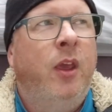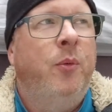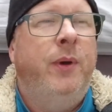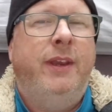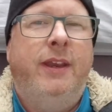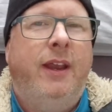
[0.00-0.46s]

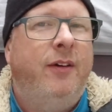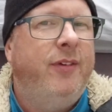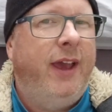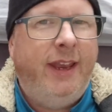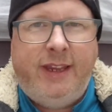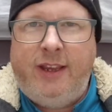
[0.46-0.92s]
We didn't
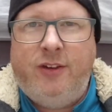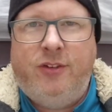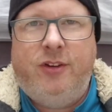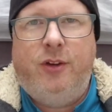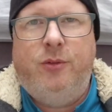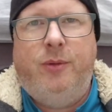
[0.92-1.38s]
have any
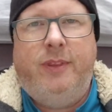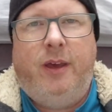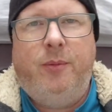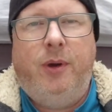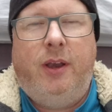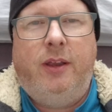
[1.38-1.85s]
issues with
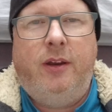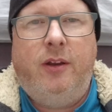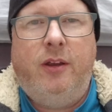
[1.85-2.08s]
that working.